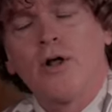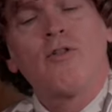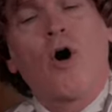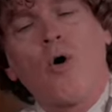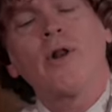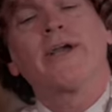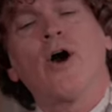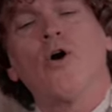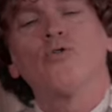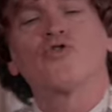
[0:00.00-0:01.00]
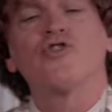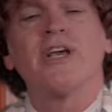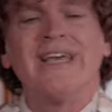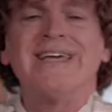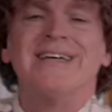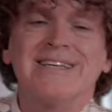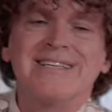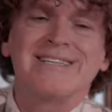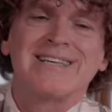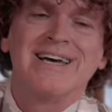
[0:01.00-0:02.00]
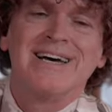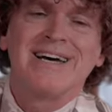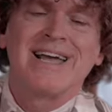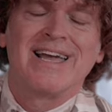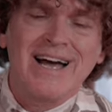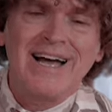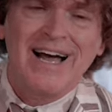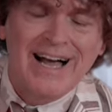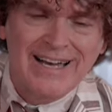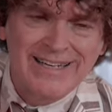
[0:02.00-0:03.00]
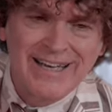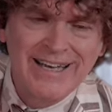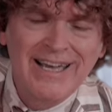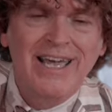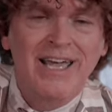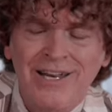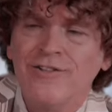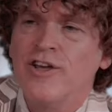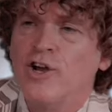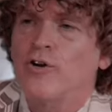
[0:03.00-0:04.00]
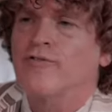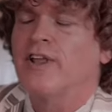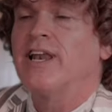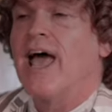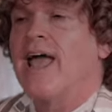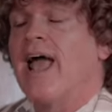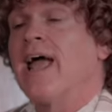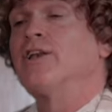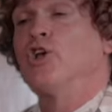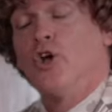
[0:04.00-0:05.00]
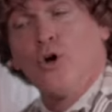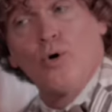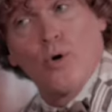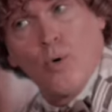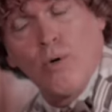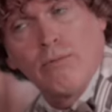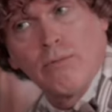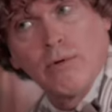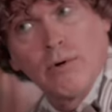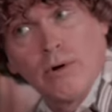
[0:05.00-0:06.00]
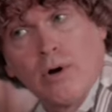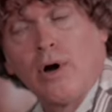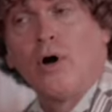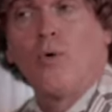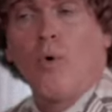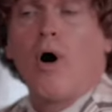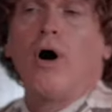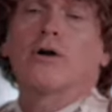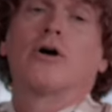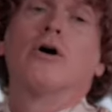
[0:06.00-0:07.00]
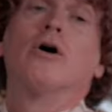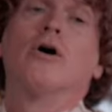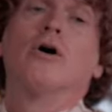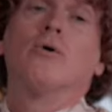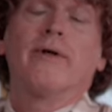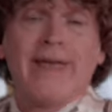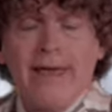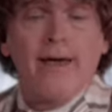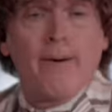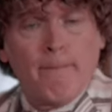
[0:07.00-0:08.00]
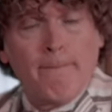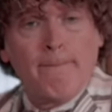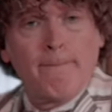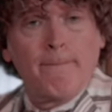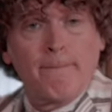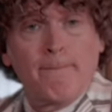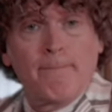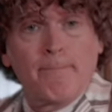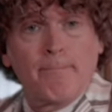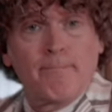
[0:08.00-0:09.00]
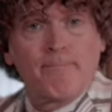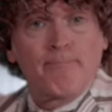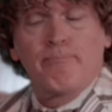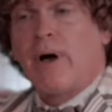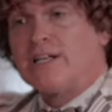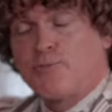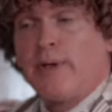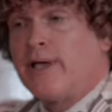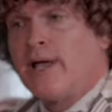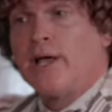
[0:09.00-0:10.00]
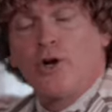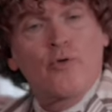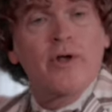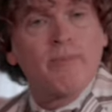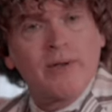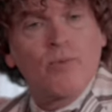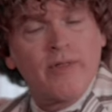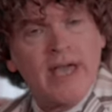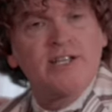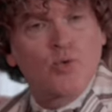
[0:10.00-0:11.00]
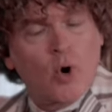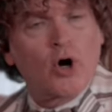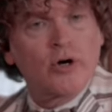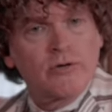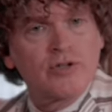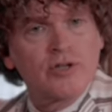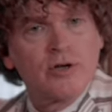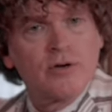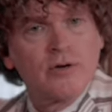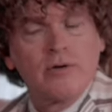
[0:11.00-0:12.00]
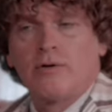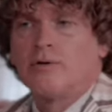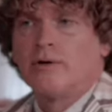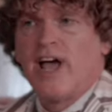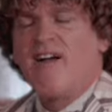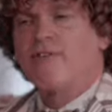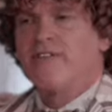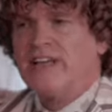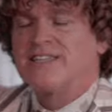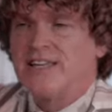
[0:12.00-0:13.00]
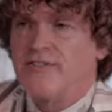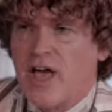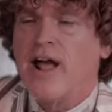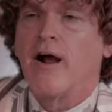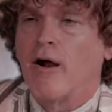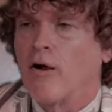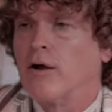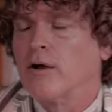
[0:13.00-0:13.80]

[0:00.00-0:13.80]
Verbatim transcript: The Holy Ghost is God in the earth today, and you walk with him by speaking in agreement with his words. Everything's in there.